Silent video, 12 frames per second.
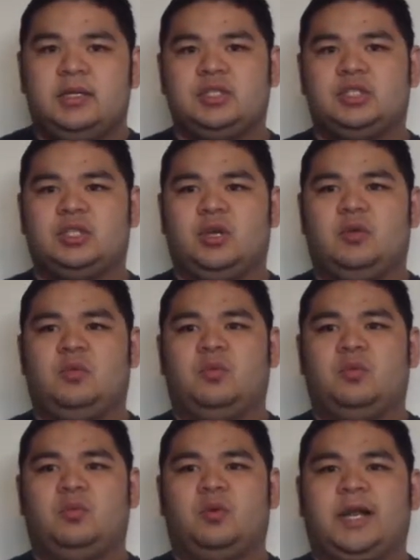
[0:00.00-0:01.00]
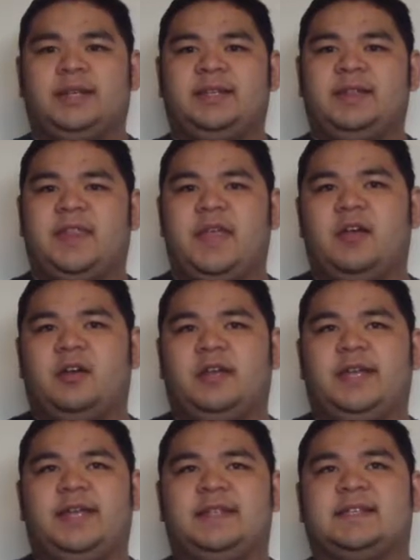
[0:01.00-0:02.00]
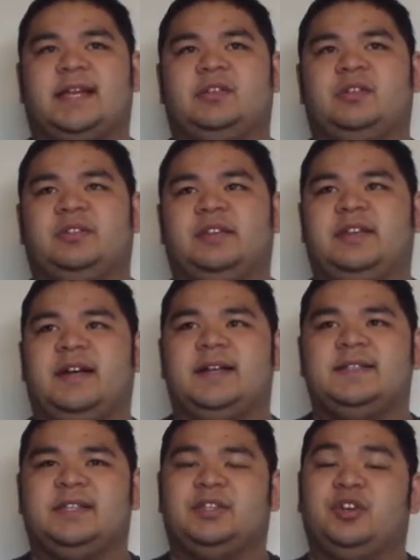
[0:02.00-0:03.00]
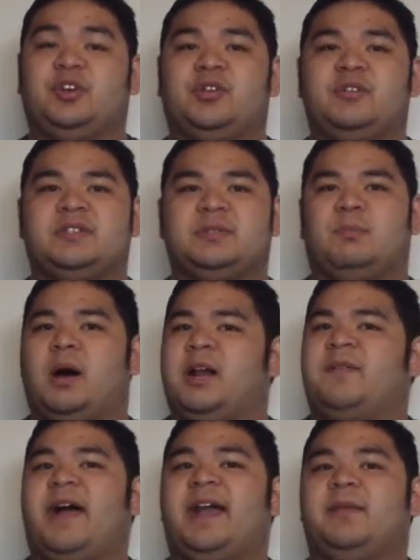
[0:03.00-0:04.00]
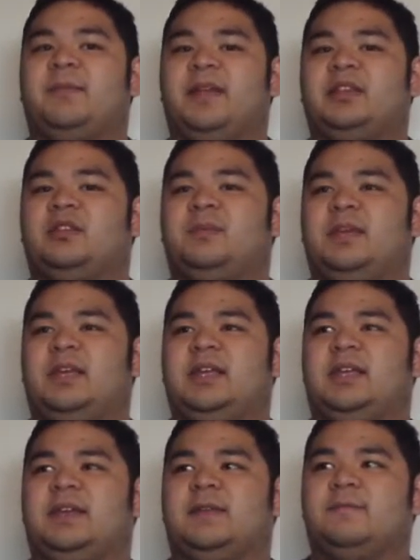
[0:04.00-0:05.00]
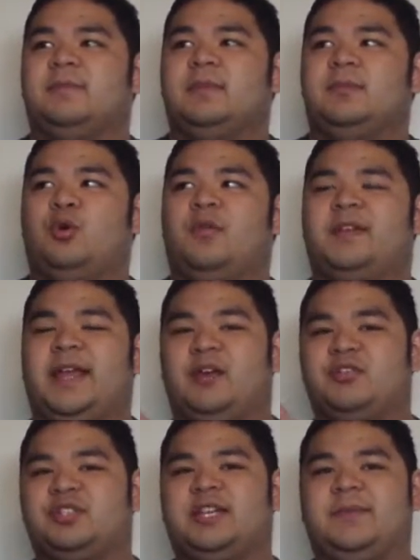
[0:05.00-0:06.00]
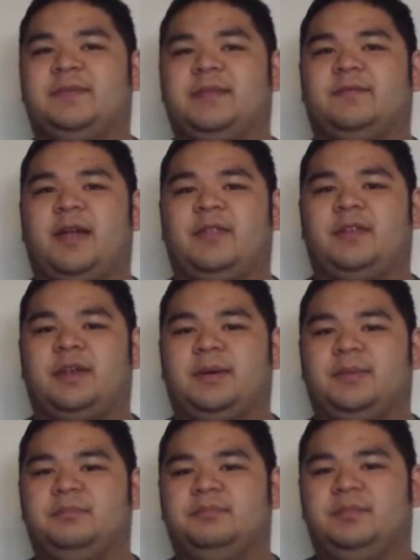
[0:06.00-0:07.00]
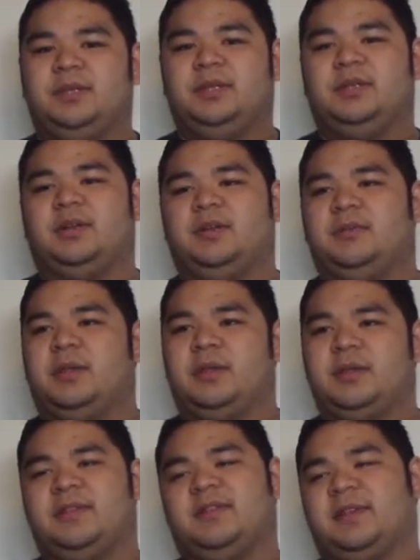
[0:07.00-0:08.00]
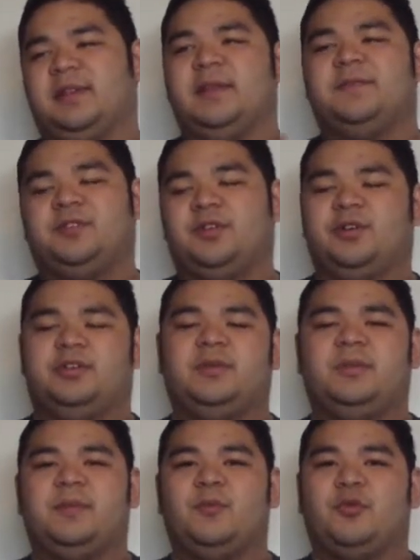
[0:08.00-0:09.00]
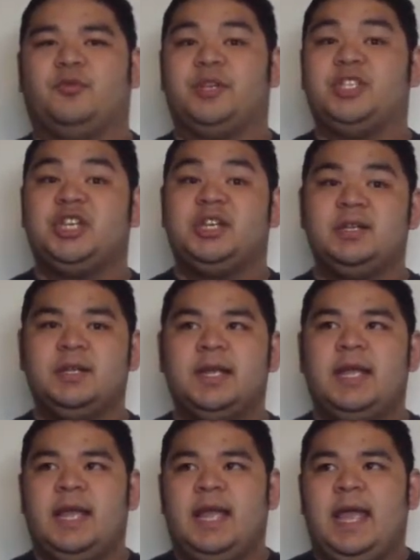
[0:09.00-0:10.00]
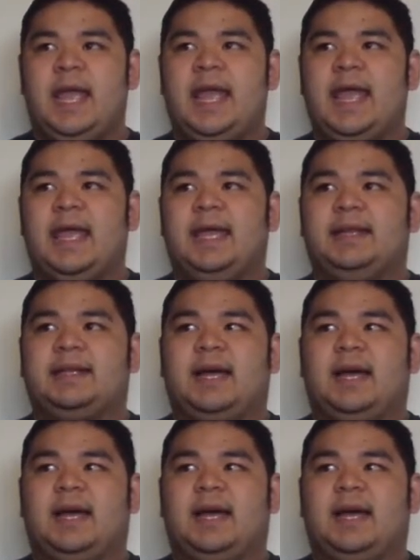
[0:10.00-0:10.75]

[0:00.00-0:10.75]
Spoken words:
So what I did there is I took the gun's internals, modified a bit to be more of an L shape than rather than a, you know, the lifter to be more rigid, and